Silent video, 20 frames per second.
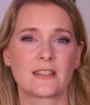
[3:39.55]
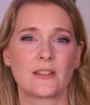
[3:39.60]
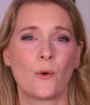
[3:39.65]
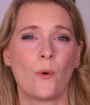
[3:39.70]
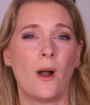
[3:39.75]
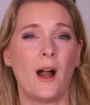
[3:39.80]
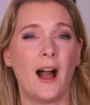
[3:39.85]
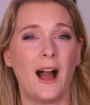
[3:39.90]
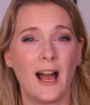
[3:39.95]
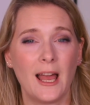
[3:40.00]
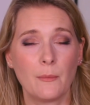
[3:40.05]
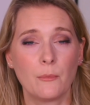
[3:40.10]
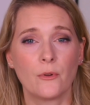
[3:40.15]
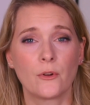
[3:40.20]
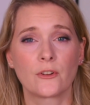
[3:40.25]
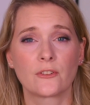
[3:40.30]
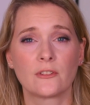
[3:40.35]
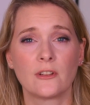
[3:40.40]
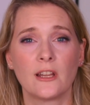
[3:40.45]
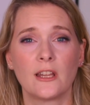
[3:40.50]
so I
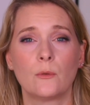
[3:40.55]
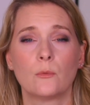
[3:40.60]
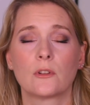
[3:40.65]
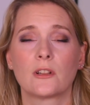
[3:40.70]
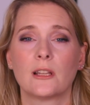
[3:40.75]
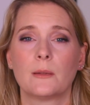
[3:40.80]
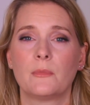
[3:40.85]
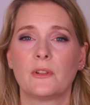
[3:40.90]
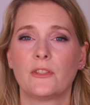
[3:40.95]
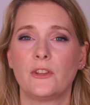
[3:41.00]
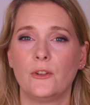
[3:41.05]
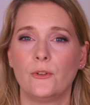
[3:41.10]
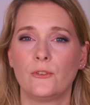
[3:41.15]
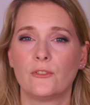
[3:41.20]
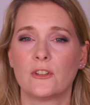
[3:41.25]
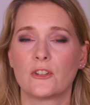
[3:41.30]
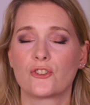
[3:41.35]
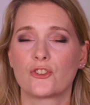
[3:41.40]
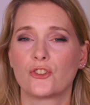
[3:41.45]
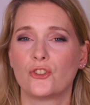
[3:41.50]
personally would limit
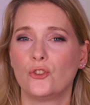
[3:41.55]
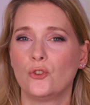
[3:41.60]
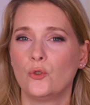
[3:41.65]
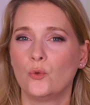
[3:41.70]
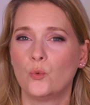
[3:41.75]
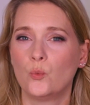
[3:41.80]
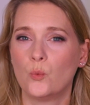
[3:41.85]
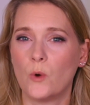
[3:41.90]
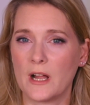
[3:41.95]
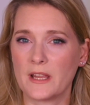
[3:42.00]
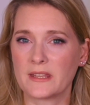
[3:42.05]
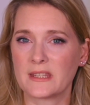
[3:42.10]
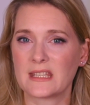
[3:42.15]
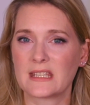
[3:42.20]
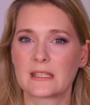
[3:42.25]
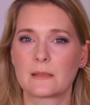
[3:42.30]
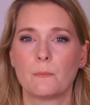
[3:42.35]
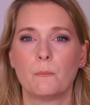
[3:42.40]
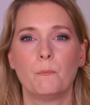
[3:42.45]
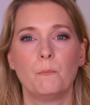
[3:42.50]
usage to once,